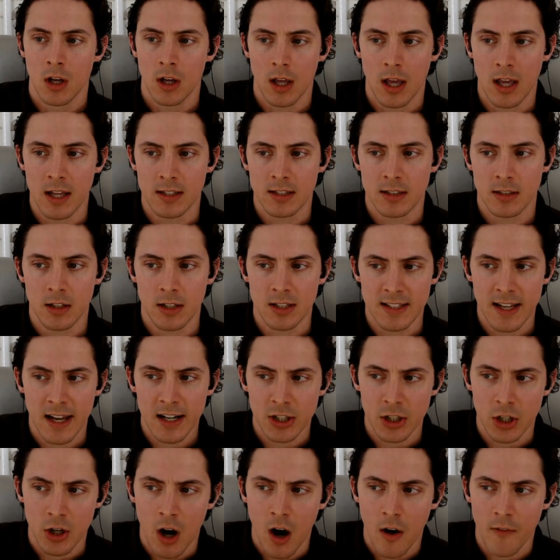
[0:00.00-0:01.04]
it's it's
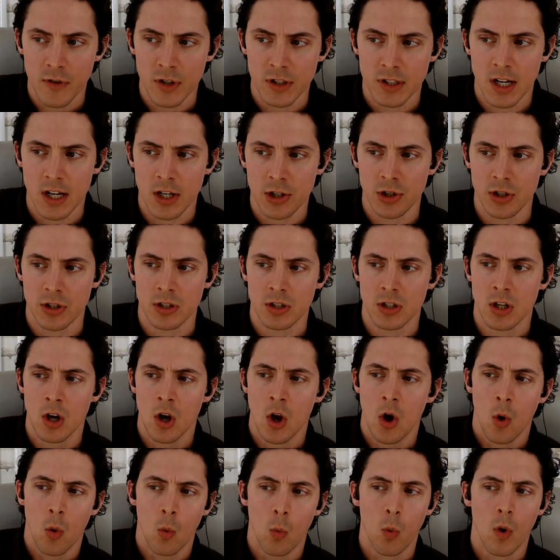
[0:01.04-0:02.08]
actually conversations.
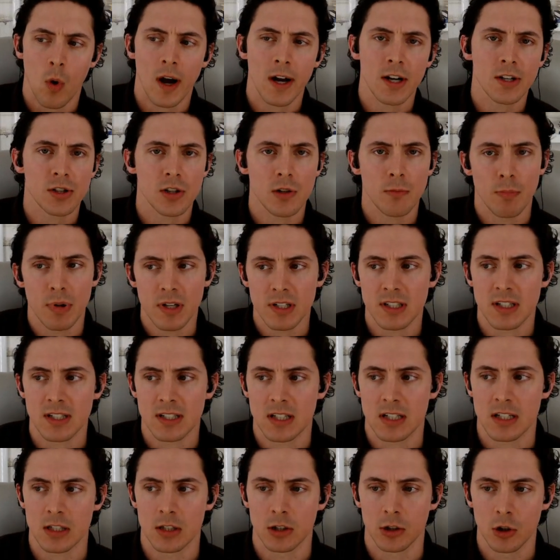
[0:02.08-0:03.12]
Why should
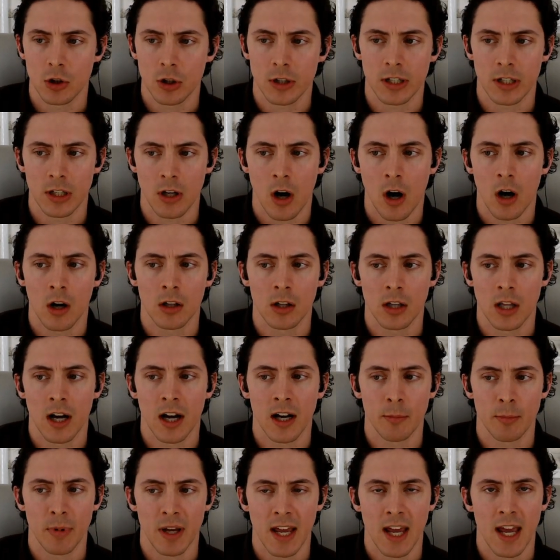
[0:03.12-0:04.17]
businesses look at
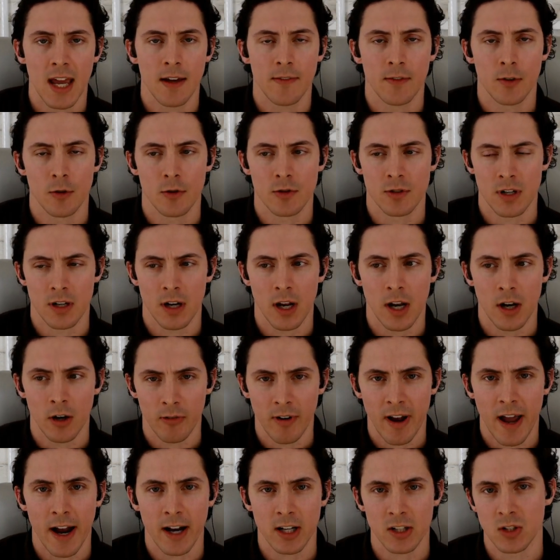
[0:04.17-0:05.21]
online behaviors and
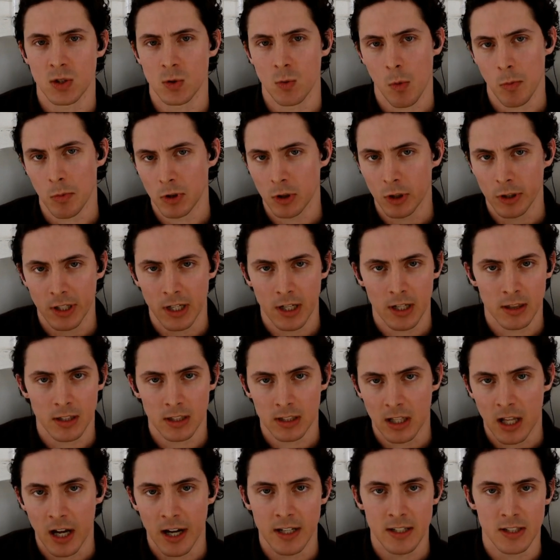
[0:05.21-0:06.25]
interactions when we're looking at the
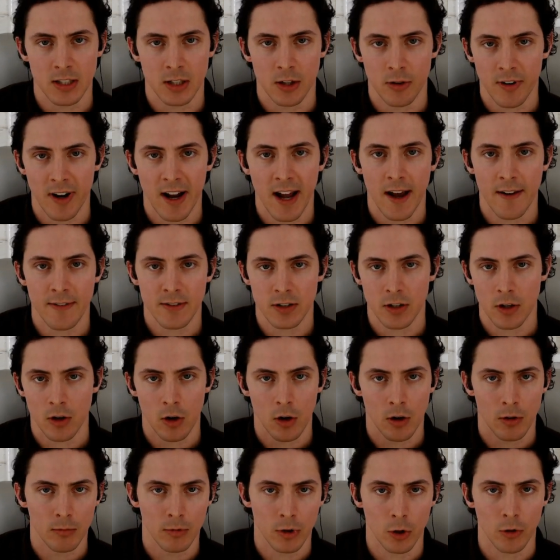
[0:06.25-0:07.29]
lines and graphs in
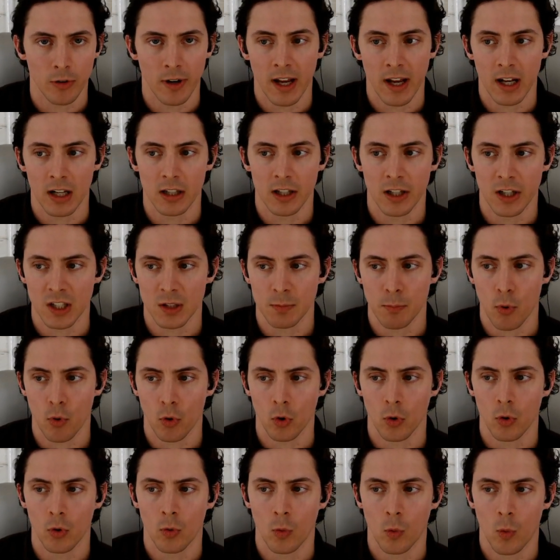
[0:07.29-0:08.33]
our little analytics
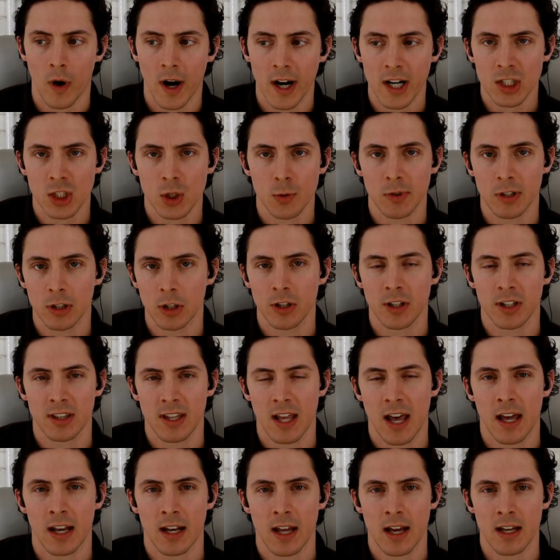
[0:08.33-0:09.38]
portal? Why should we look at
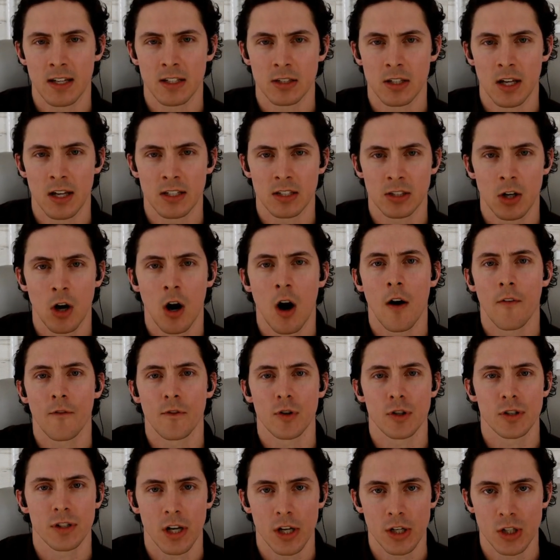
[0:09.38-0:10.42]
that as as
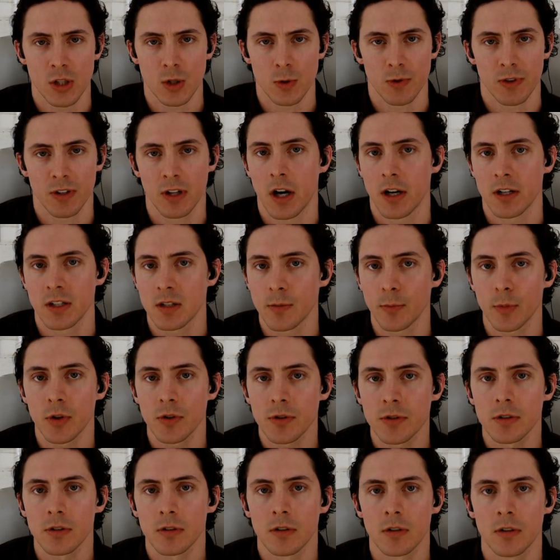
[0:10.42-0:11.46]
conversations with
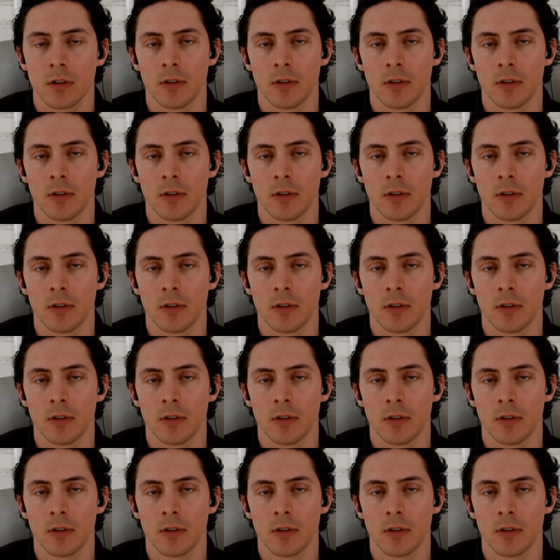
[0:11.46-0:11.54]
customers?